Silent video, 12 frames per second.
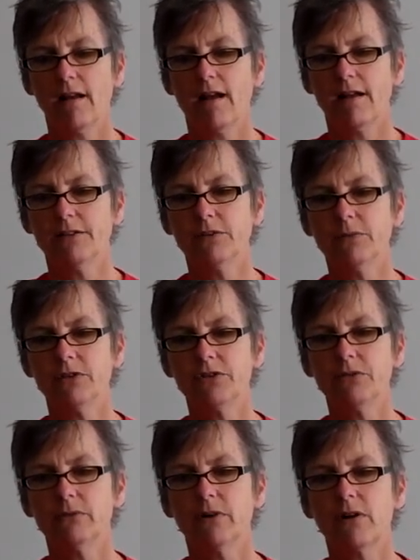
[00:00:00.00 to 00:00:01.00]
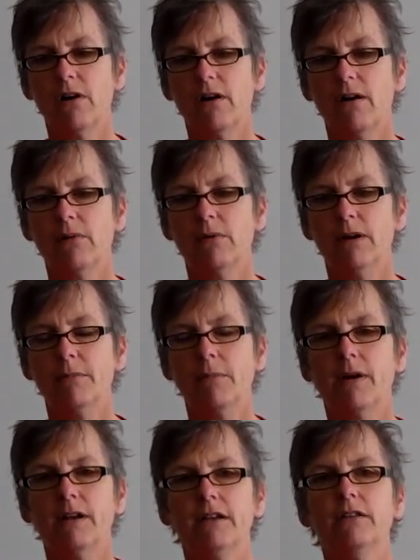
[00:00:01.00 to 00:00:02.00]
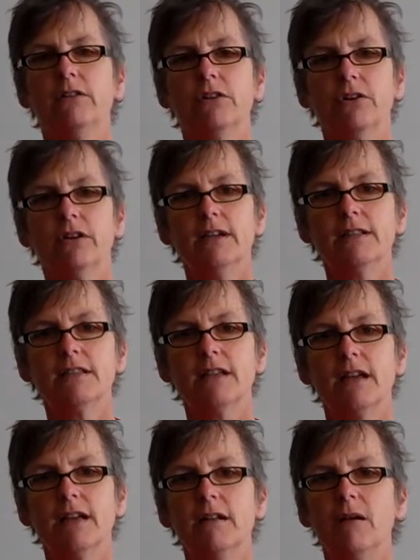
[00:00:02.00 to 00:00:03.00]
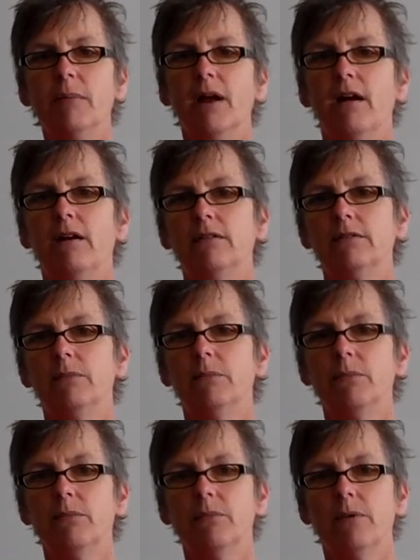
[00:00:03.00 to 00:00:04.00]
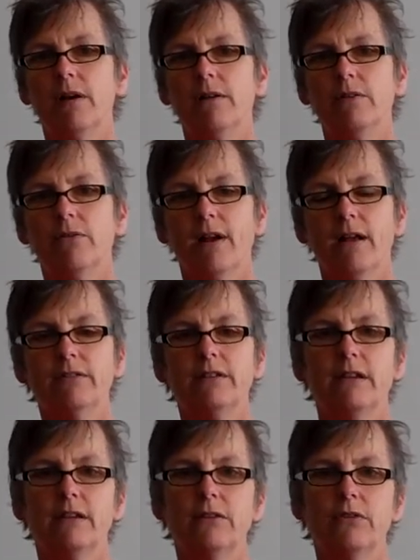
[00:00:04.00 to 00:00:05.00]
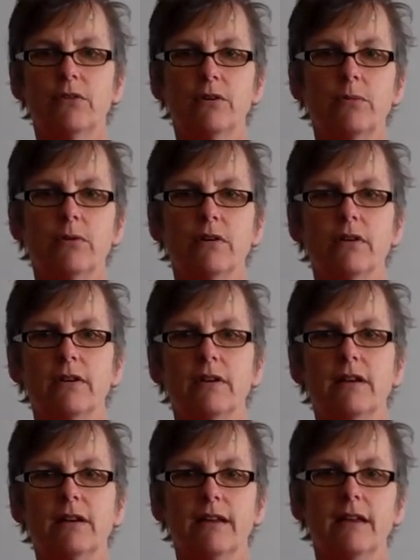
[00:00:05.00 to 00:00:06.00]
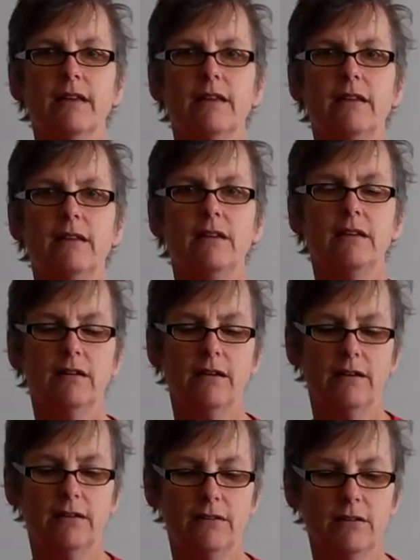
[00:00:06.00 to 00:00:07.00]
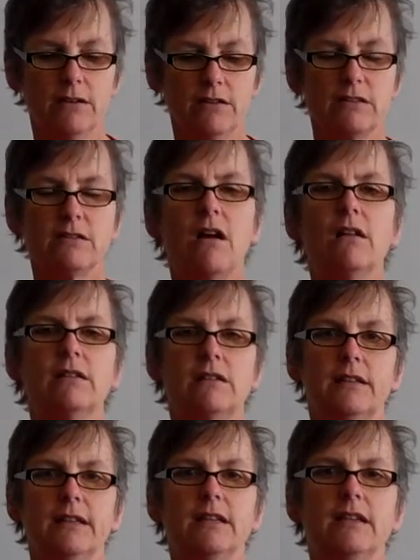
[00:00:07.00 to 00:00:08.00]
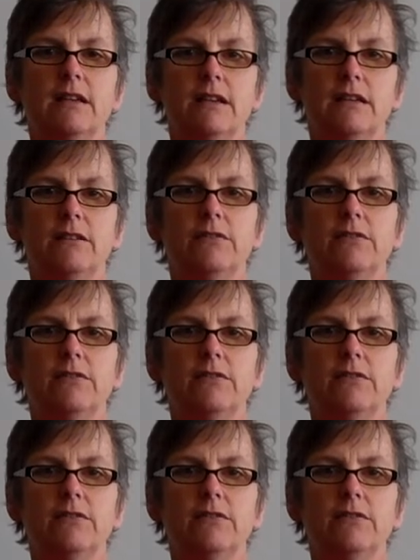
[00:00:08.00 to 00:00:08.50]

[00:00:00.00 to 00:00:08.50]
I do want you to recall what Marty Curry has said about grounding your work, again, solidly in